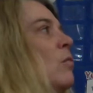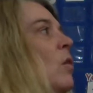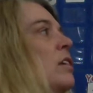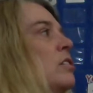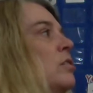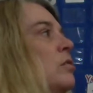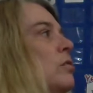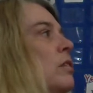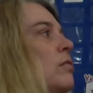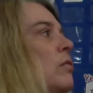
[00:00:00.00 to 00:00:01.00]
1, 2,
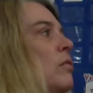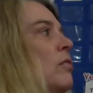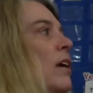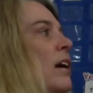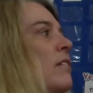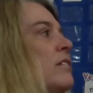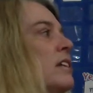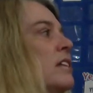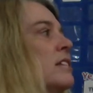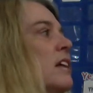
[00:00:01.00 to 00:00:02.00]
3, 4, 5,
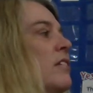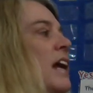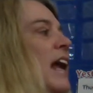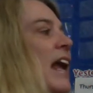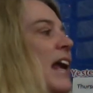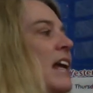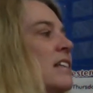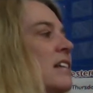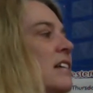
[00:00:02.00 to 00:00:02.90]
6, 7, 8.